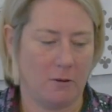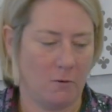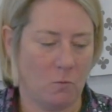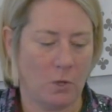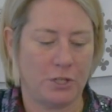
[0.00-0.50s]

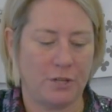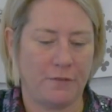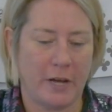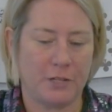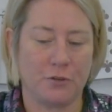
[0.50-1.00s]
Once you've
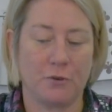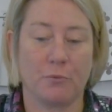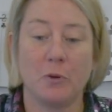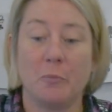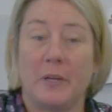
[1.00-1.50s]
had your
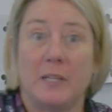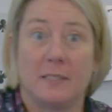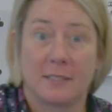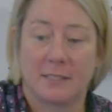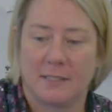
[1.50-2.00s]

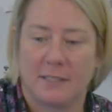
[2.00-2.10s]
groupings,